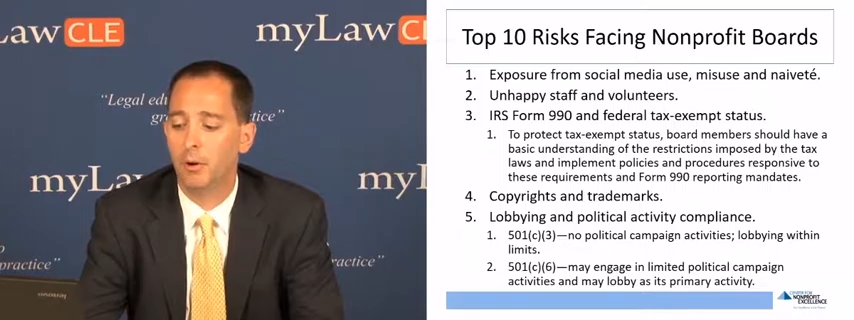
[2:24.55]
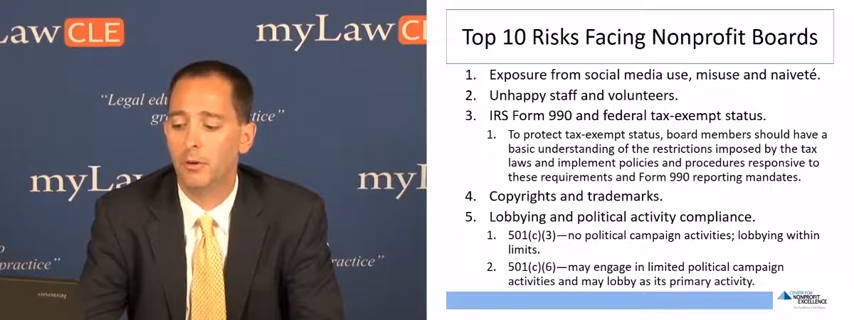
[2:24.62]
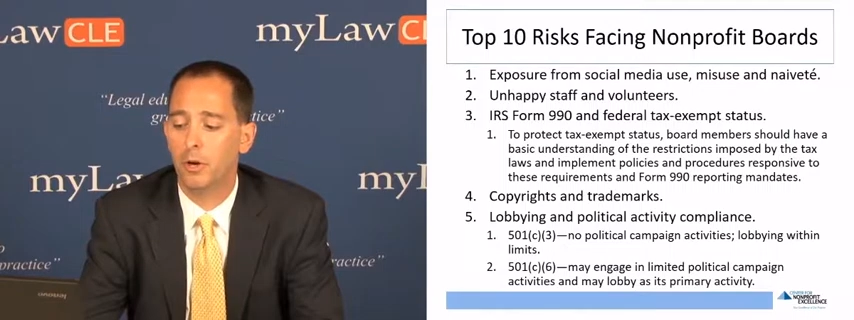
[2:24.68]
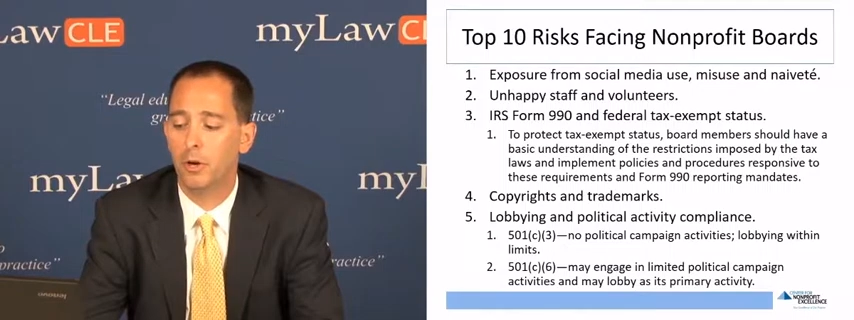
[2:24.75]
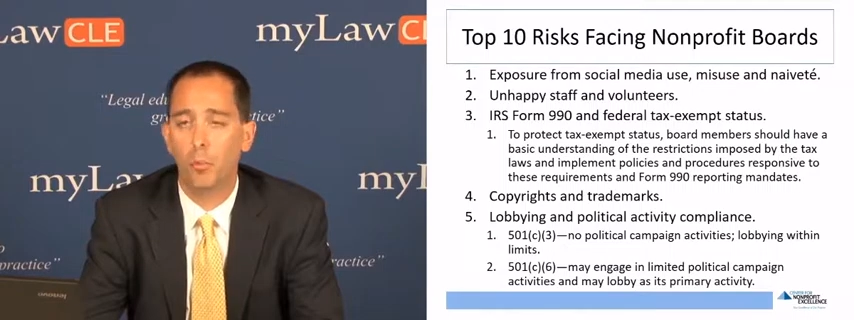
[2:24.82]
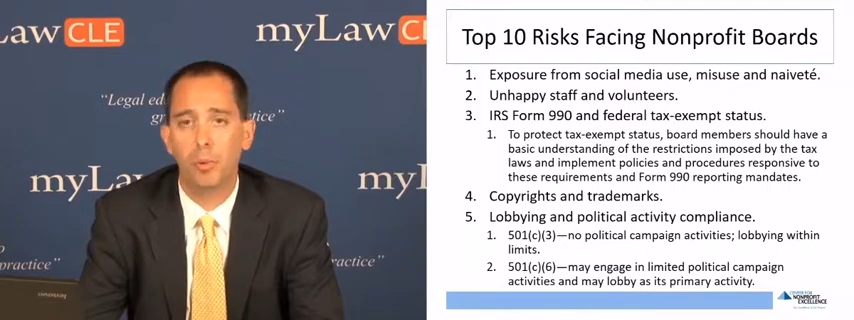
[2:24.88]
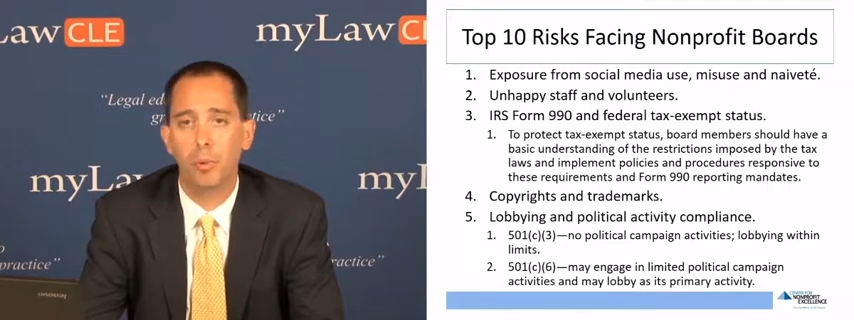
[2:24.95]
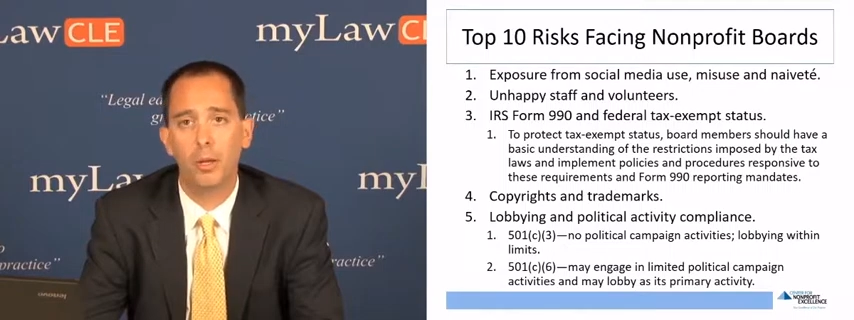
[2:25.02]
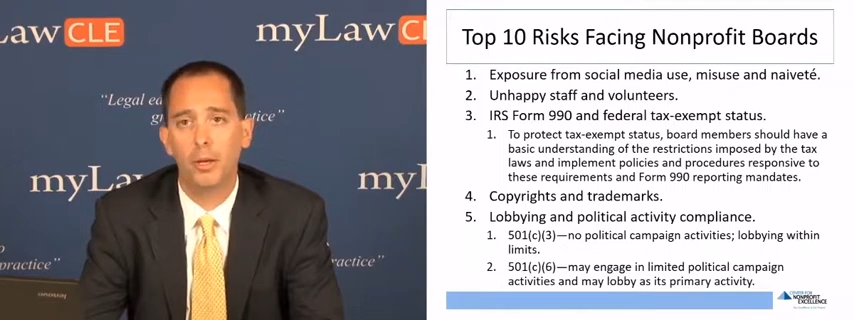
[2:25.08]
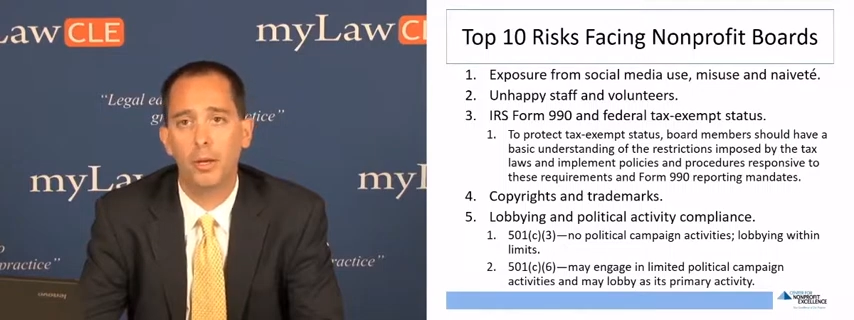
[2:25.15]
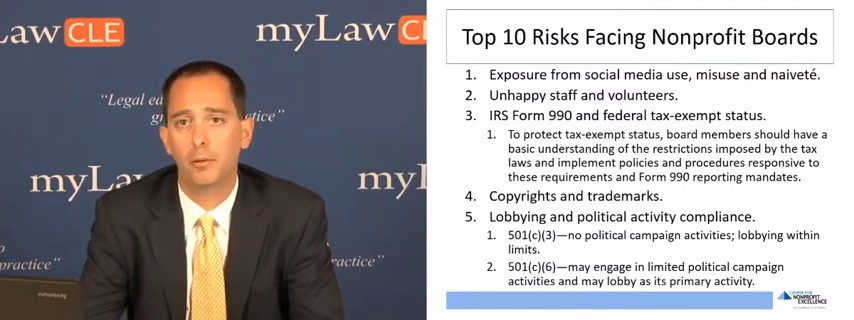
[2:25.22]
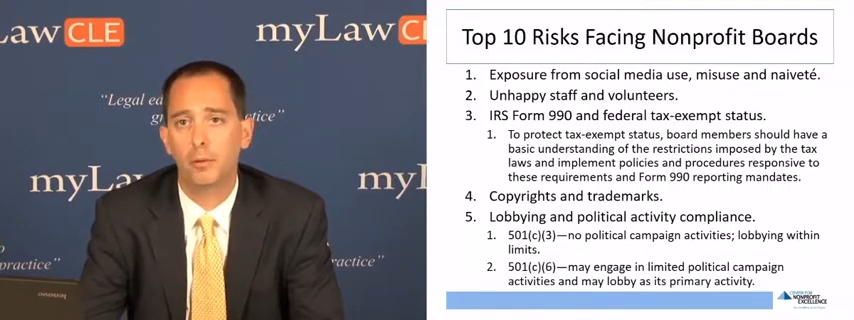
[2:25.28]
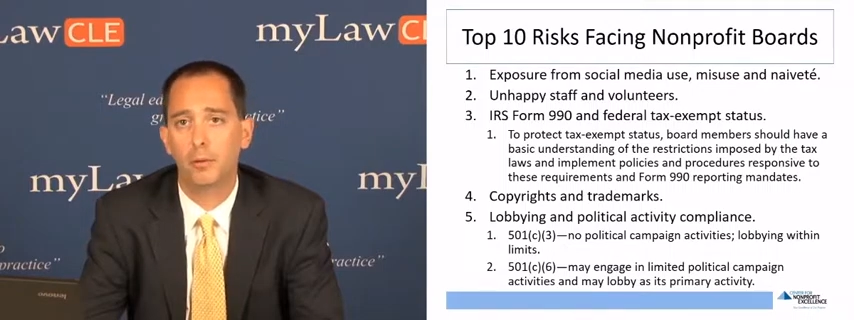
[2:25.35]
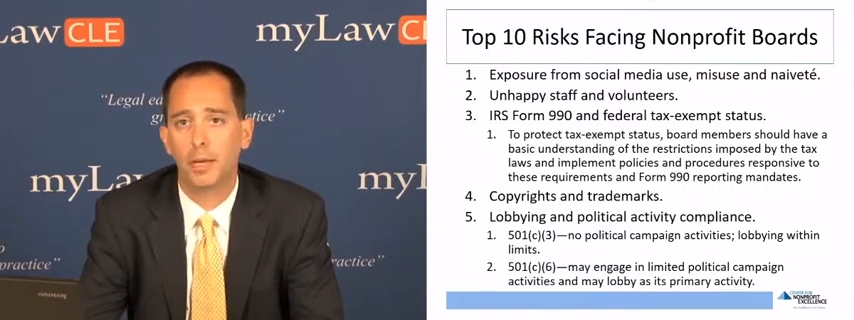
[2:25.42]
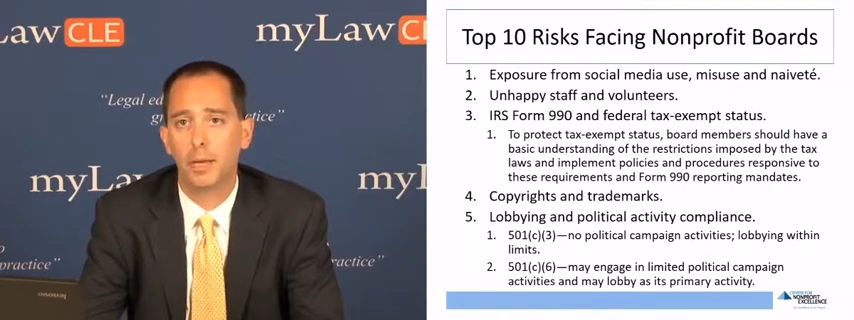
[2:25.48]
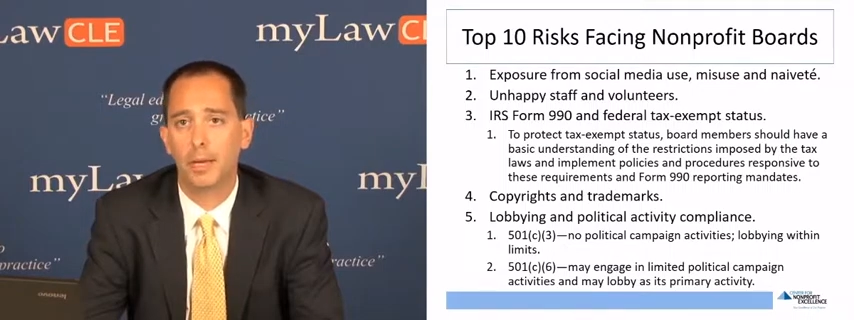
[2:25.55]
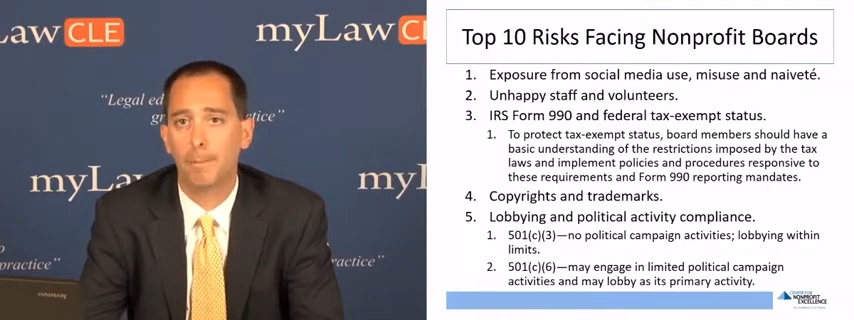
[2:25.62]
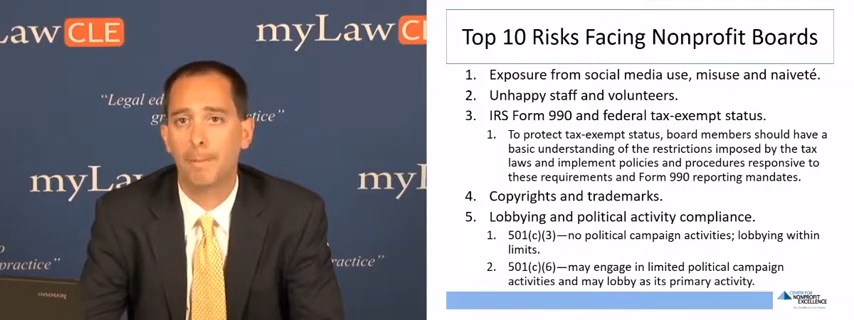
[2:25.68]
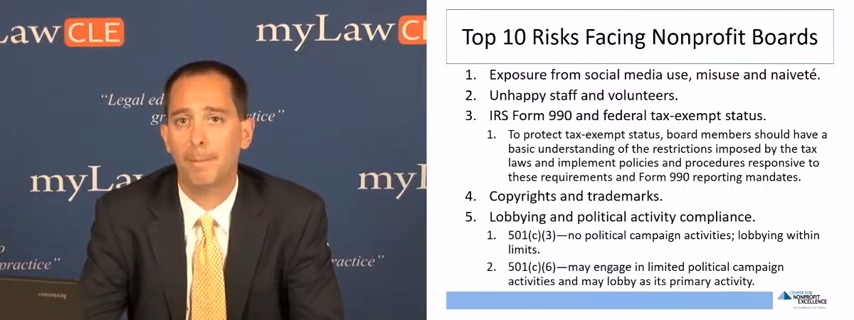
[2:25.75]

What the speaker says: there are no political